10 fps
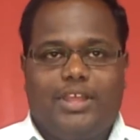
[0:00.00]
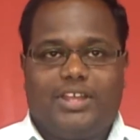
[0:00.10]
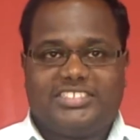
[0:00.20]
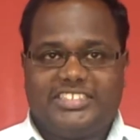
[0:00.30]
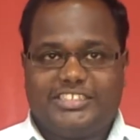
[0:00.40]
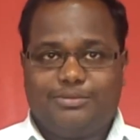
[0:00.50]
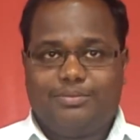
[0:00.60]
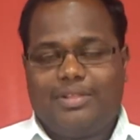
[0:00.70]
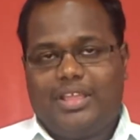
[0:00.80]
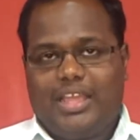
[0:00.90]
system,
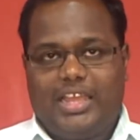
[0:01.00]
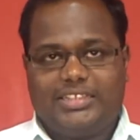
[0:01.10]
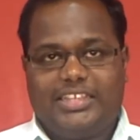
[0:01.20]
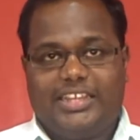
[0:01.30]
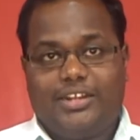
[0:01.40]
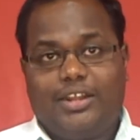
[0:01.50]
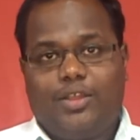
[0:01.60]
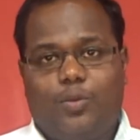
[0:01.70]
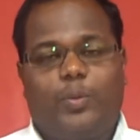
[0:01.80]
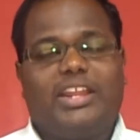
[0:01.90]
and then
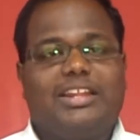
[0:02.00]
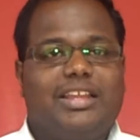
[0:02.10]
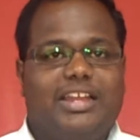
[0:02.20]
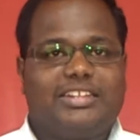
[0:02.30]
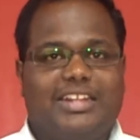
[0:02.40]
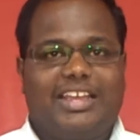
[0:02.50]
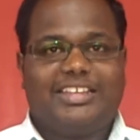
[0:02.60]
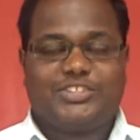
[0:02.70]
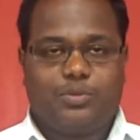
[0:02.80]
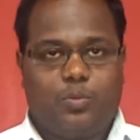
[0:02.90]
we'll
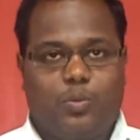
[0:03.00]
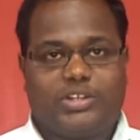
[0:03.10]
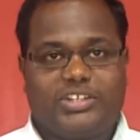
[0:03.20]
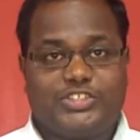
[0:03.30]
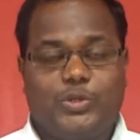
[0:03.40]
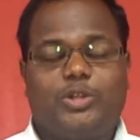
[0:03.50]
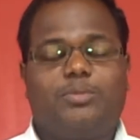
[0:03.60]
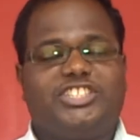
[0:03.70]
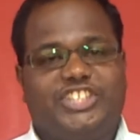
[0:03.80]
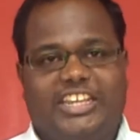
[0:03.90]
analyze what is going to
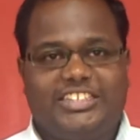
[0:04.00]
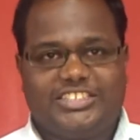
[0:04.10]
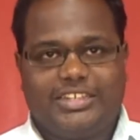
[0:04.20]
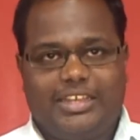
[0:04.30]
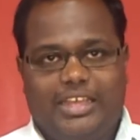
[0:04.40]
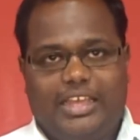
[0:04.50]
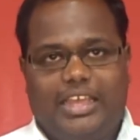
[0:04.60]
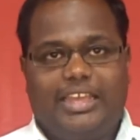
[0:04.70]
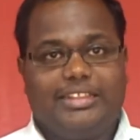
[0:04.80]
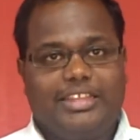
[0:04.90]
be changed
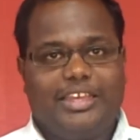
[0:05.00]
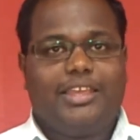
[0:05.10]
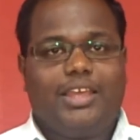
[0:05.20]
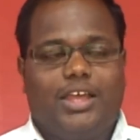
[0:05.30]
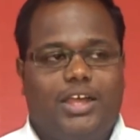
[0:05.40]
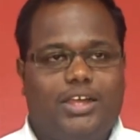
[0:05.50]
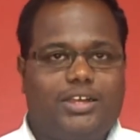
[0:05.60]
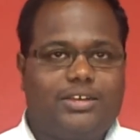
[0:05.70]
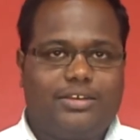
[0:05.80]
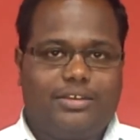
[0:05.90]
in the
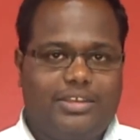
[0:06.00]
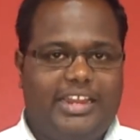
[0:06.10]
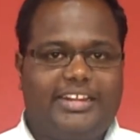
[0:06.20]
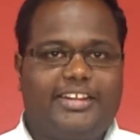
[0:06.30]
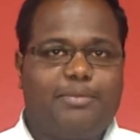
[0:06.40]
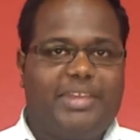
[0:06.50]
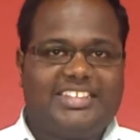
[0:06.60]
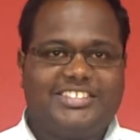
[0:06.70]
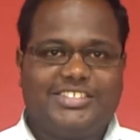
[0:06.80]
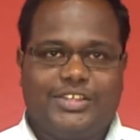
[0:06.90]
entity
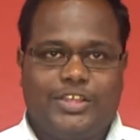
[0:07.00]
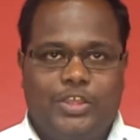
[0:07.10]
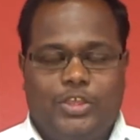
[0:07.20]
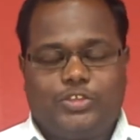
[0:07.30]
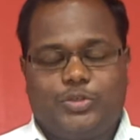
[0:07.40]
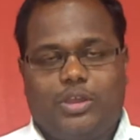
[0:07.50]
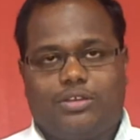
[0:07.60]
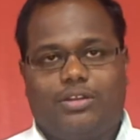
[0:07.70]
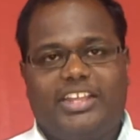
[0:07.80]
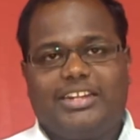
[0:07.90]
beans. So
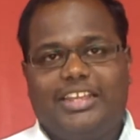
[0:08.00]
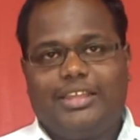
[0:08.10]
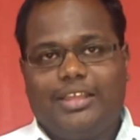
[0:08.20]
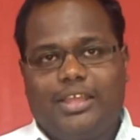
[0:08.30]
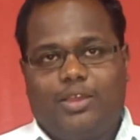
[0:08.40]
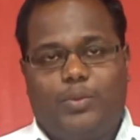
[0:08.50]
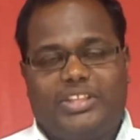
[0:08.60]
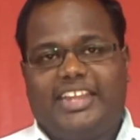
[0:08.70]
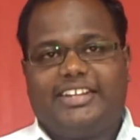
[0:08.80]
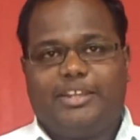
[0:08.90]
accordingly, when
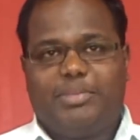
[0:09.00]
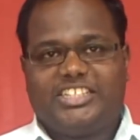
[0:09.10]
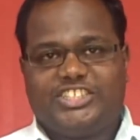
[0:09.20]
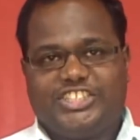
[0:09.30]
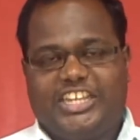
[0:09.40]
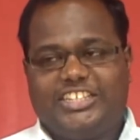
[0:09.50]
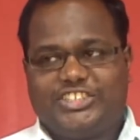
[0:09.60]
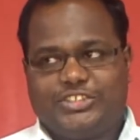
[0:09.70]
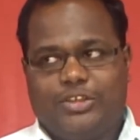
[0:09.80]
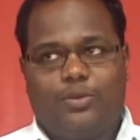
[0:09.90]
the entity beans
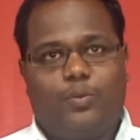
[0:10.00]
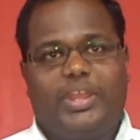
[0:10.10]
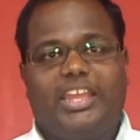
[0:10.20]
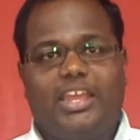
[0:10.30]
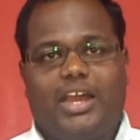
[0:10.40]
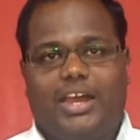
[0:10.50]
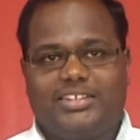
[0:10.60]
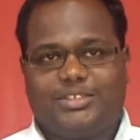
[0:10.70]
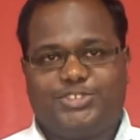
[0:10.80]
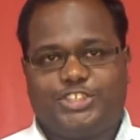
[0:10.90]
change, we are
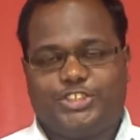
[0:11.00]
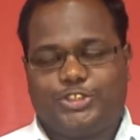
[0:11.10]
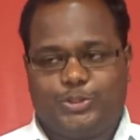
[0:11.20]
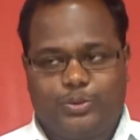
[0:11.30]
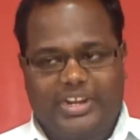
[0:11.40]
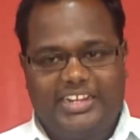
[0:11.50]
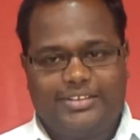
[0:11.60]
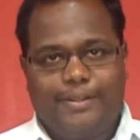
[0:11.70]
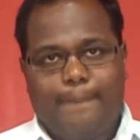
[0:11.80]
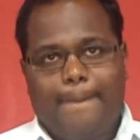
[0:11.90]
subjected to write
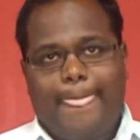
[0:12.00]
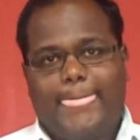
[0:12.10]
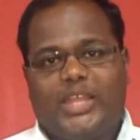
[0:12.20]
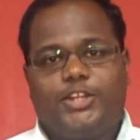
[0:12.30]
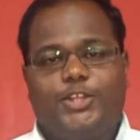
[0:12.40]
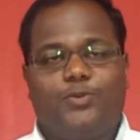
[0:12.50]
new